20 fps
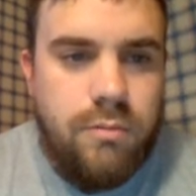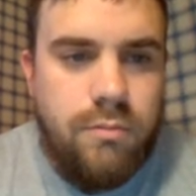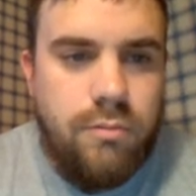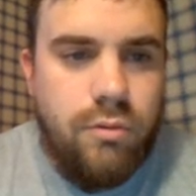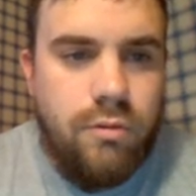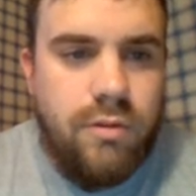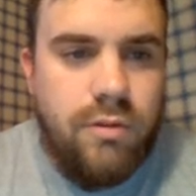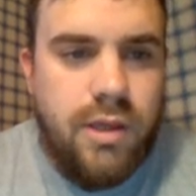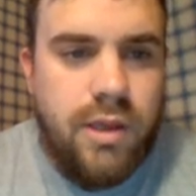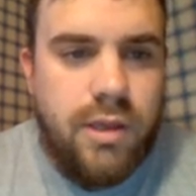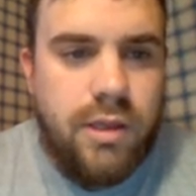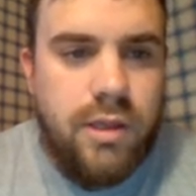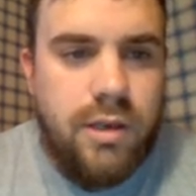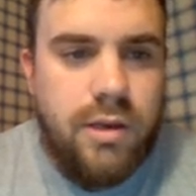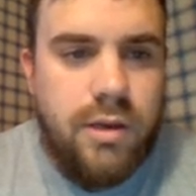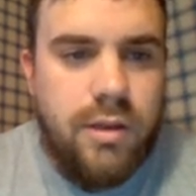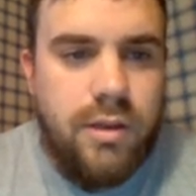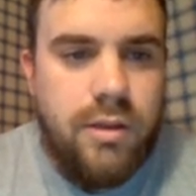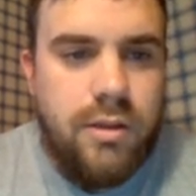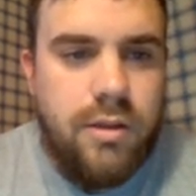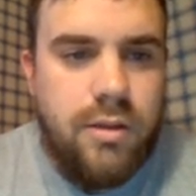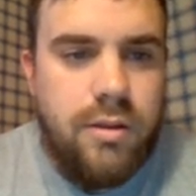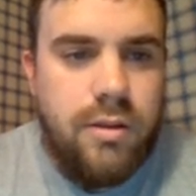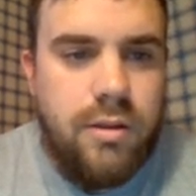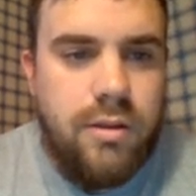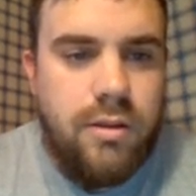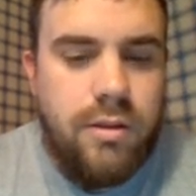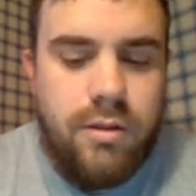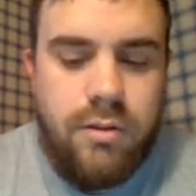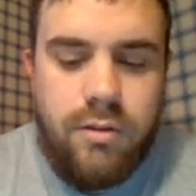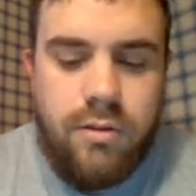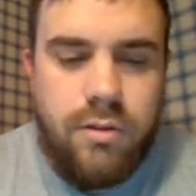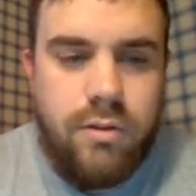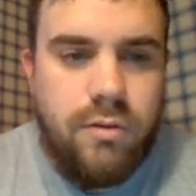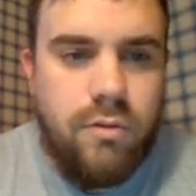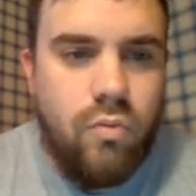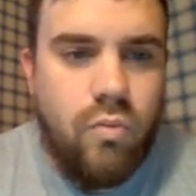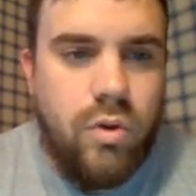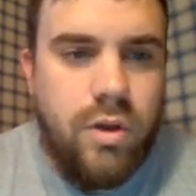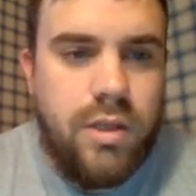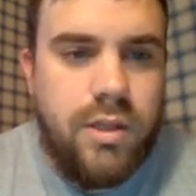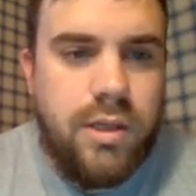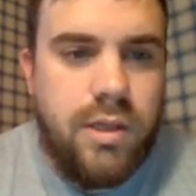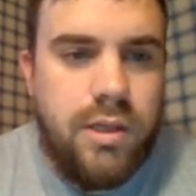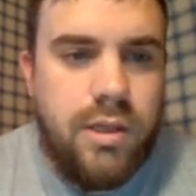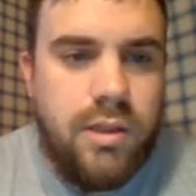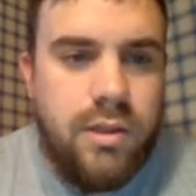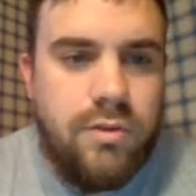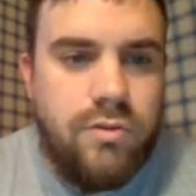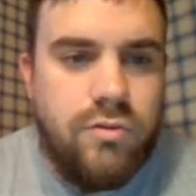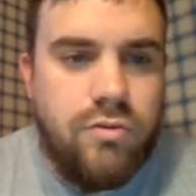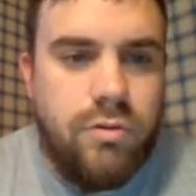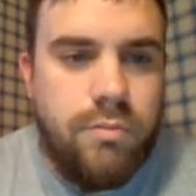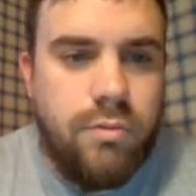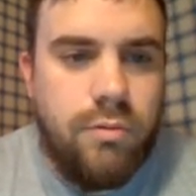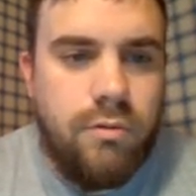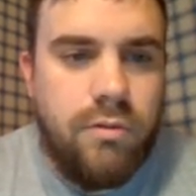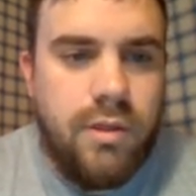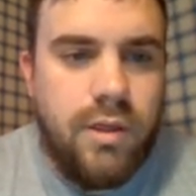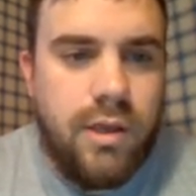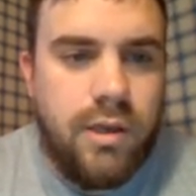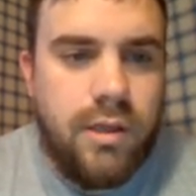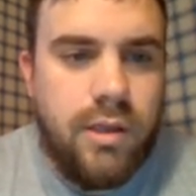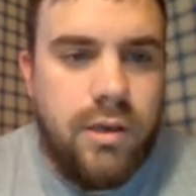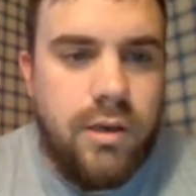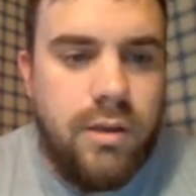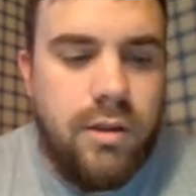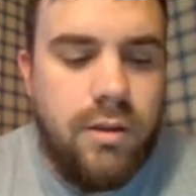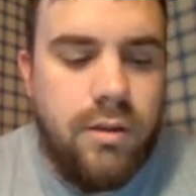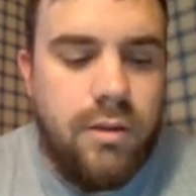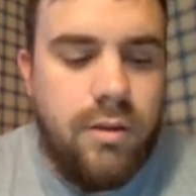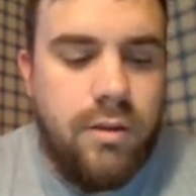per second. 1 kilojoule per second.